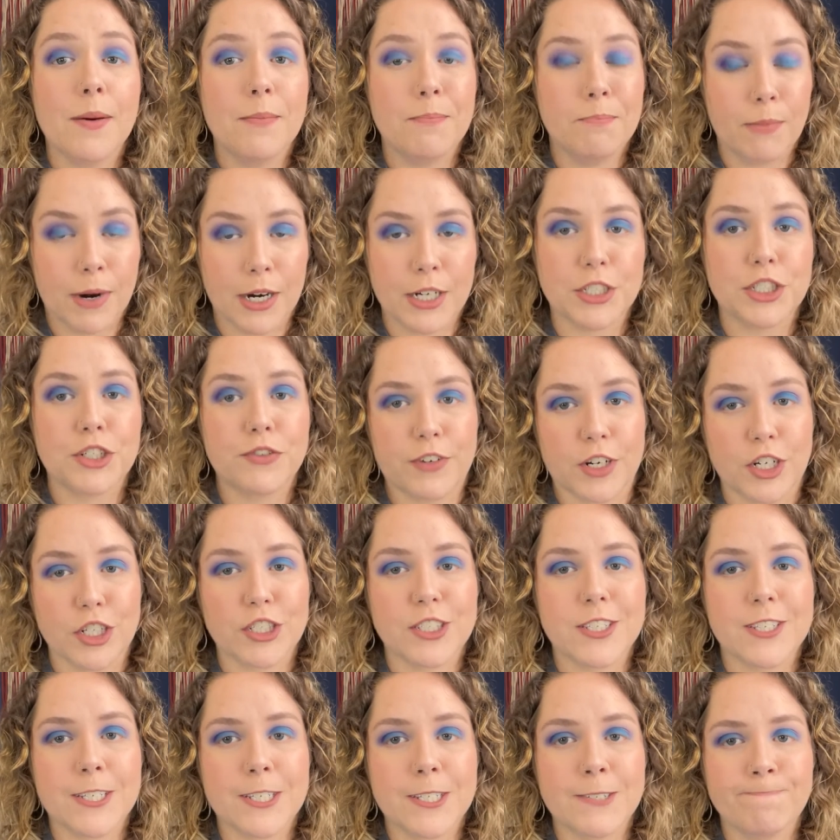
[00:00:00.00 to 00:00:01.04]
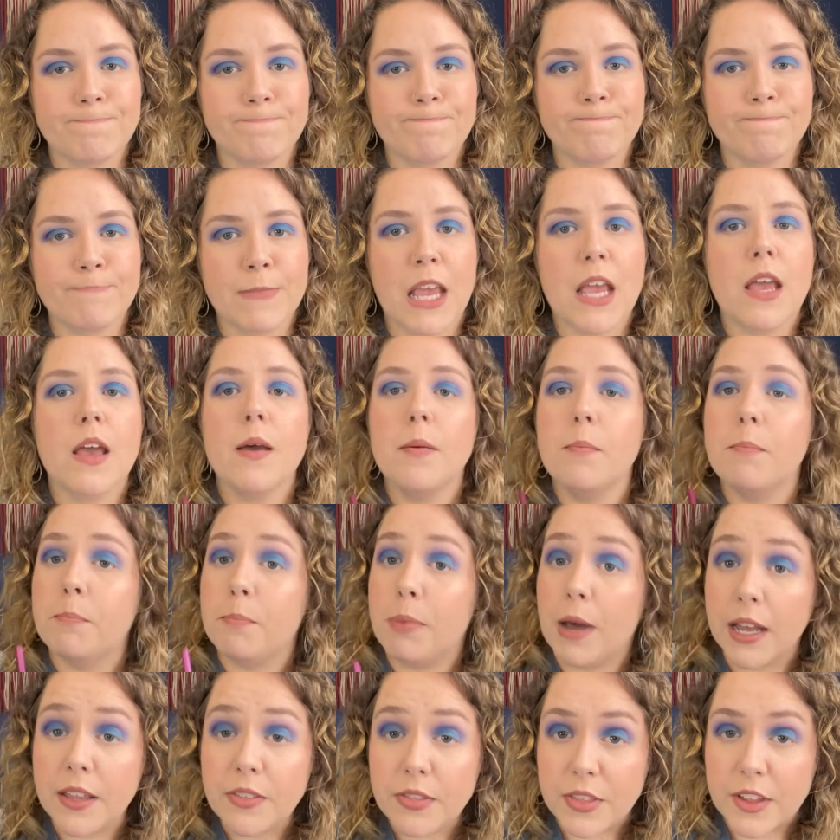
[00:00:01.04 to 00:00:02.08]
March 1st.
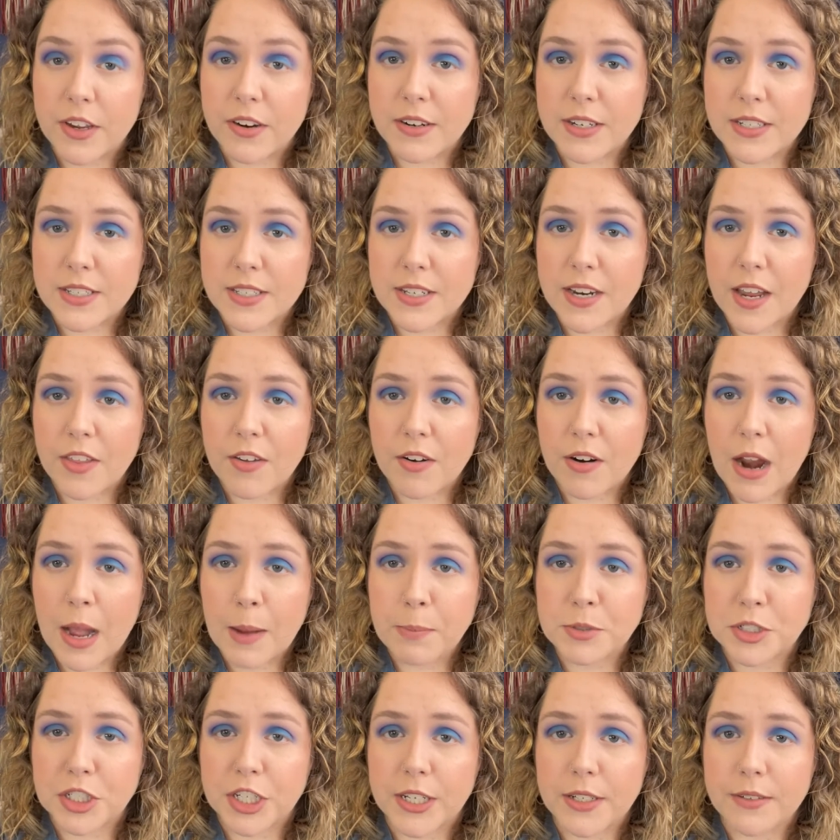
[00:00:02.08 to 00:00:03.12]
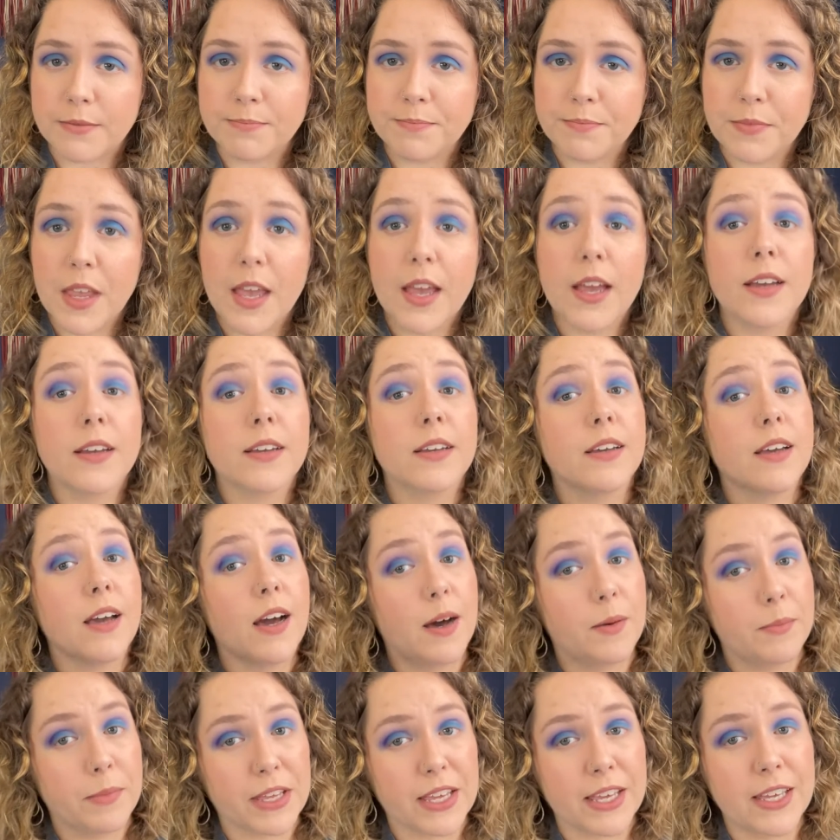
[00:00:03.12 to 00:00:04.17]
But there is another option:
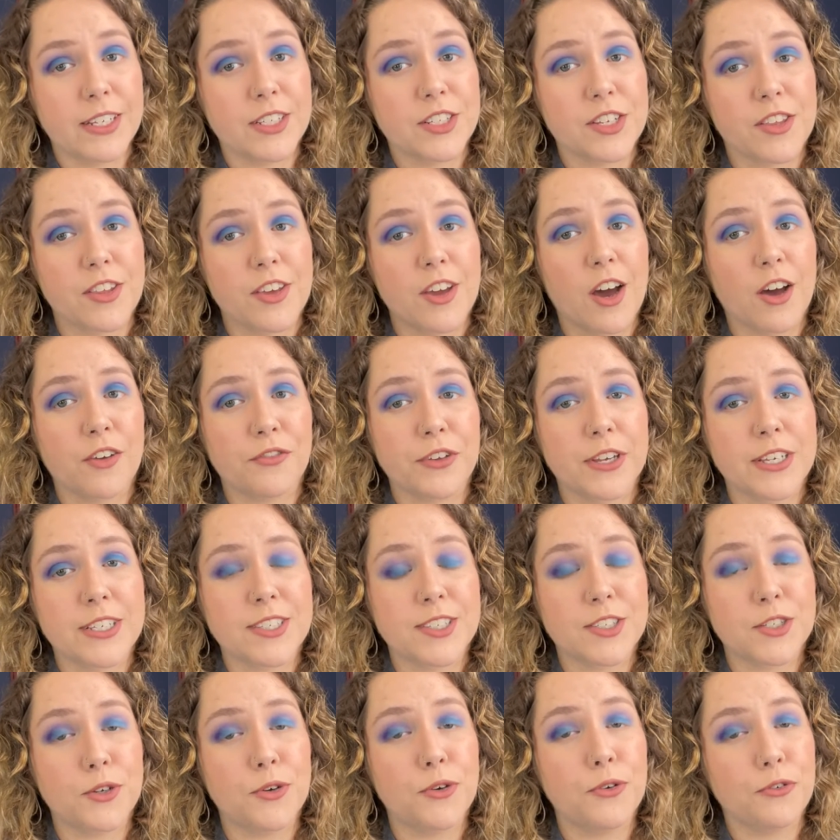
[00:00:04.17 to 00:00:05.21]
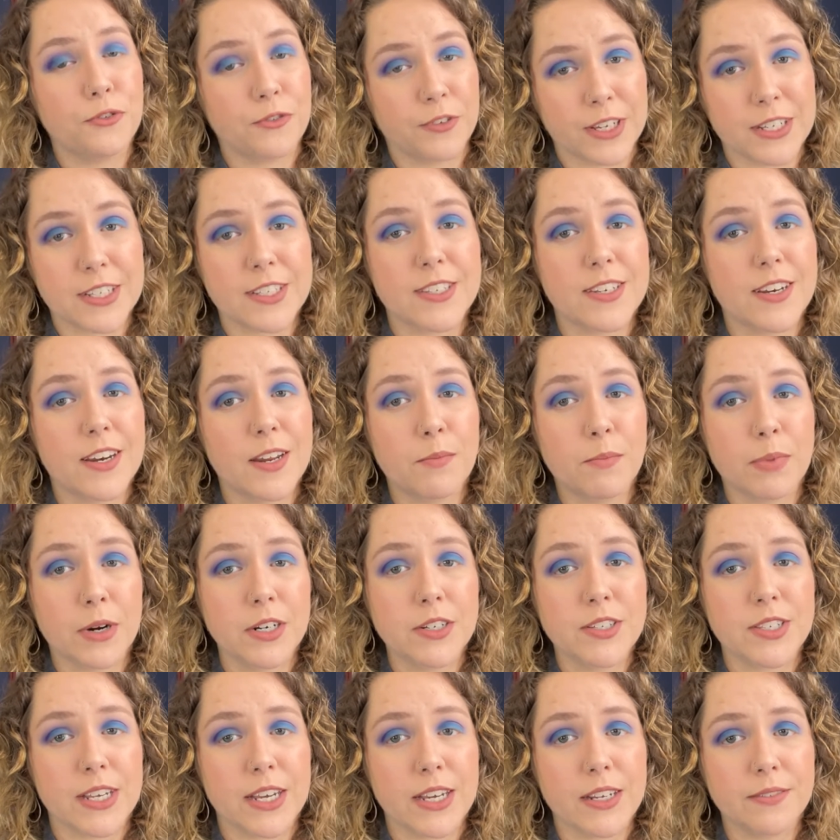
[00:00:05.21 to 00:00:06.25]
coming into the office to fix it in
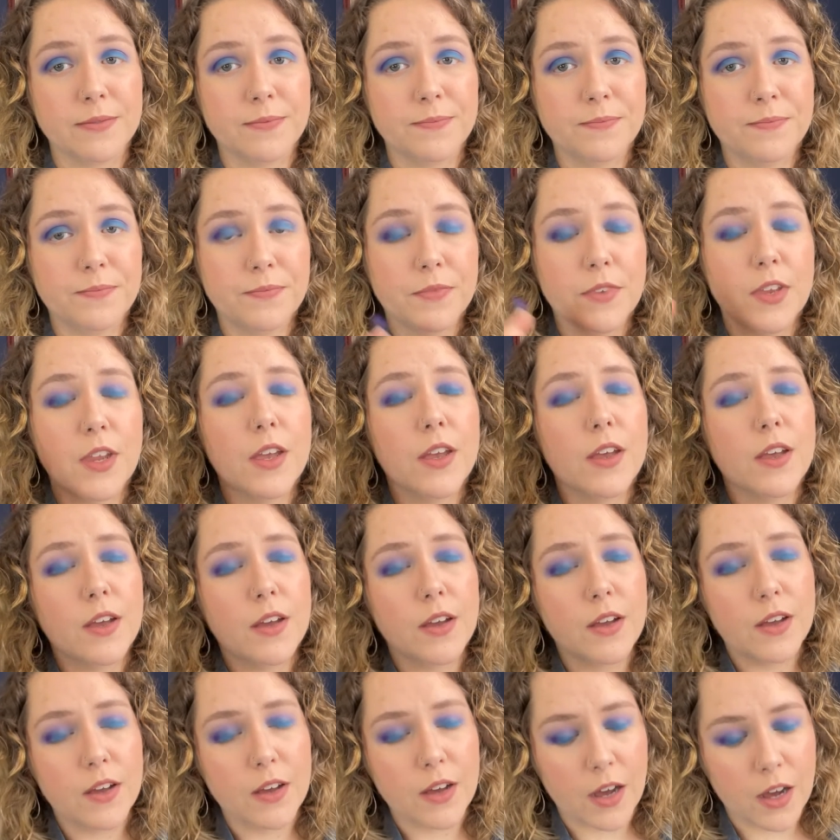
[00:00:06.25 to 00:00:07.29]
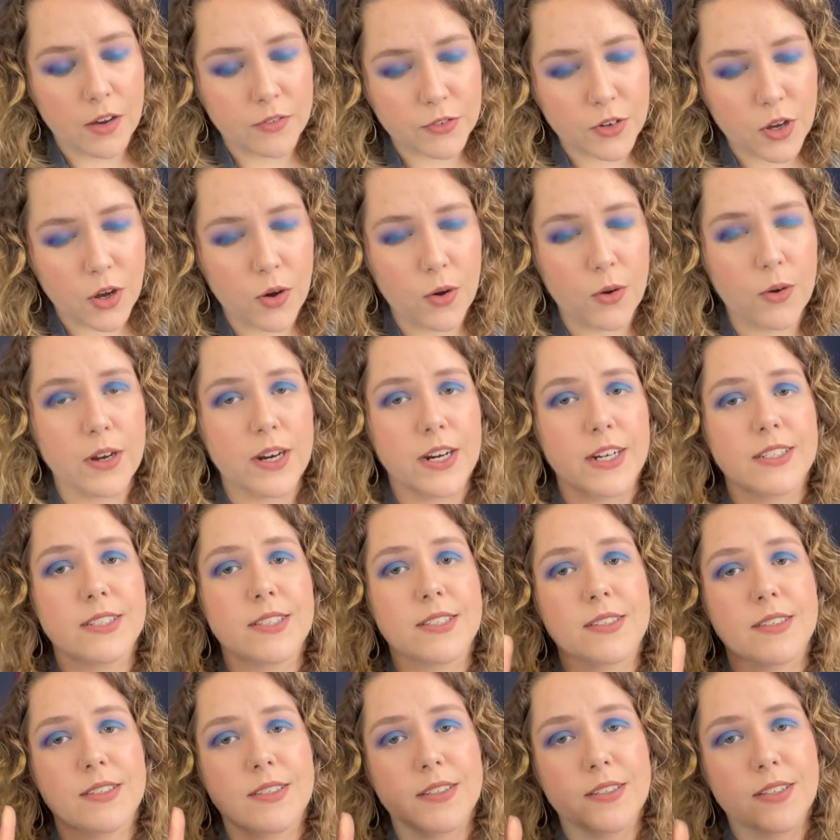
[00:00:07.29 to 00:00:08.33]
person. Of
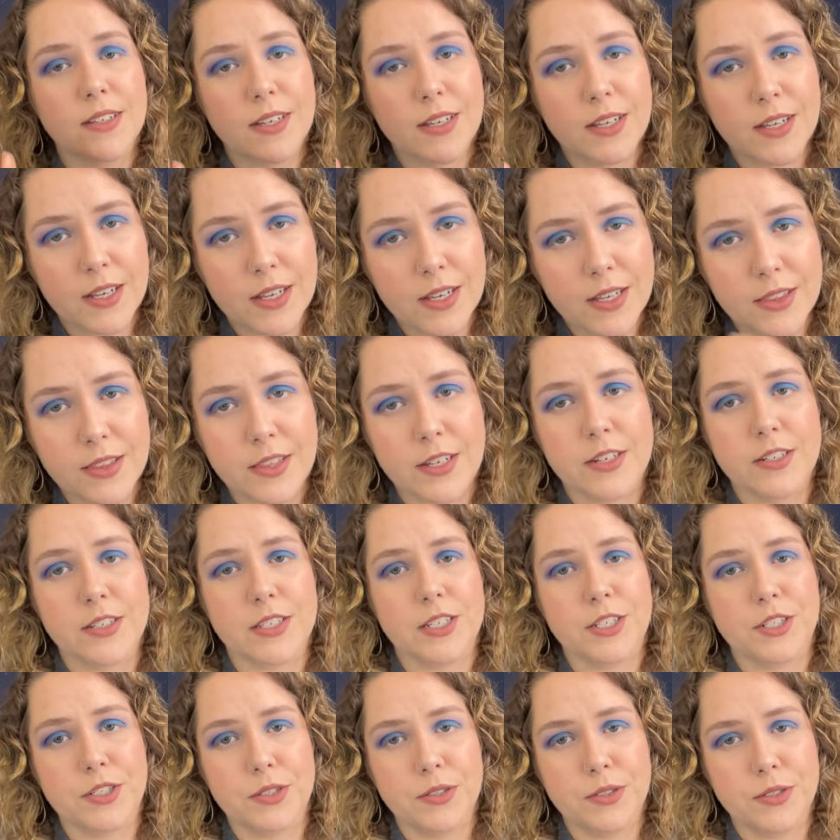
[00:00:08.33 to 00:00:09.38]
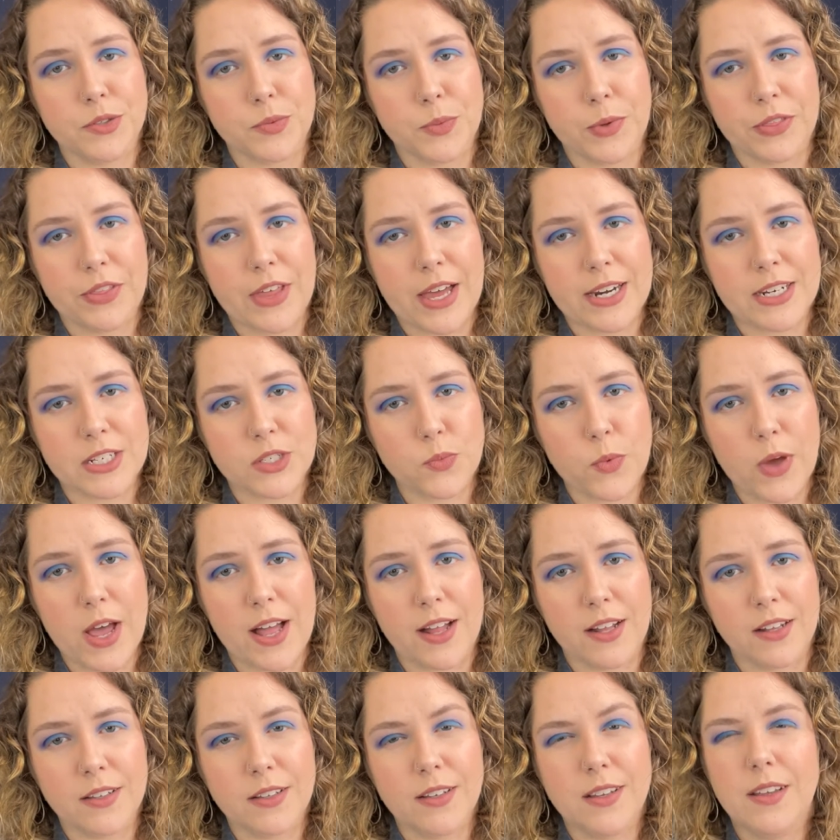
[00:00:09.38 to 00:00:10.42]
course, there's issues with that as
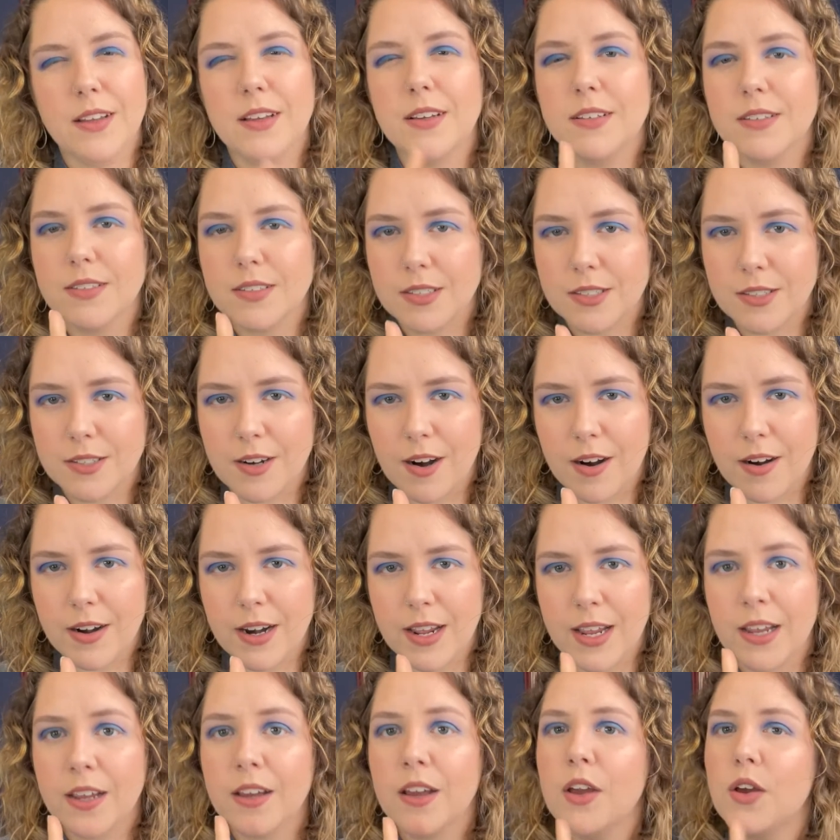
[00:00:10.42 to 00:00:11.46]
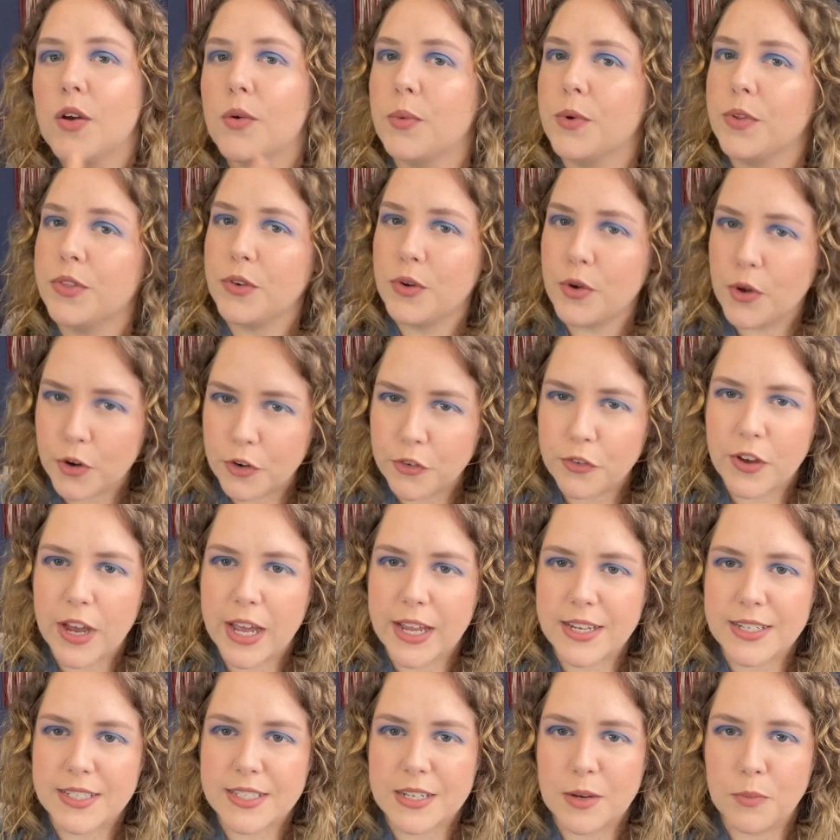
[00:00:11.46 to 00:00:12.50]
well, starting with
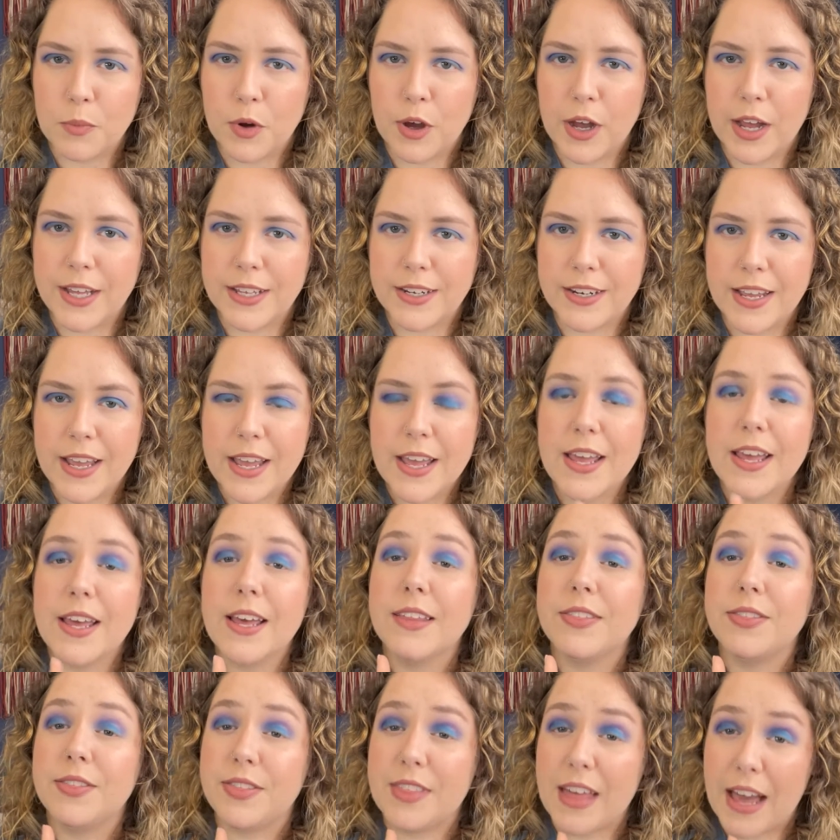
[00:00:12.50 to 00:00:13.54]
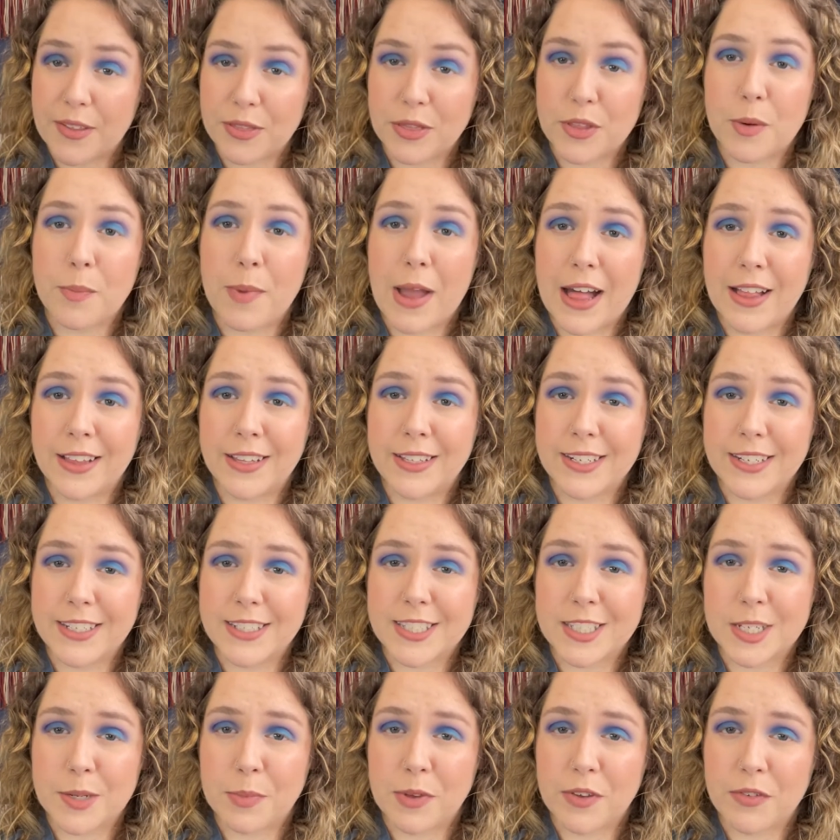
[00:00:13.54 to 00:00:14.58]
notifying someone that their ballot
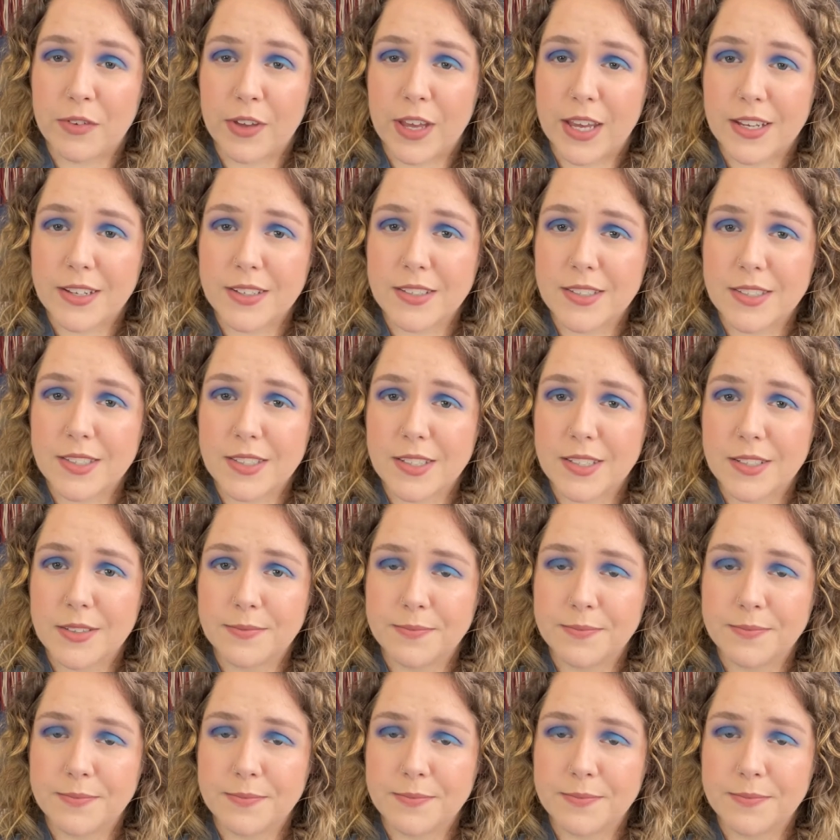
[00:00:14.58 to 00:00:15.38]
needs to be fixed.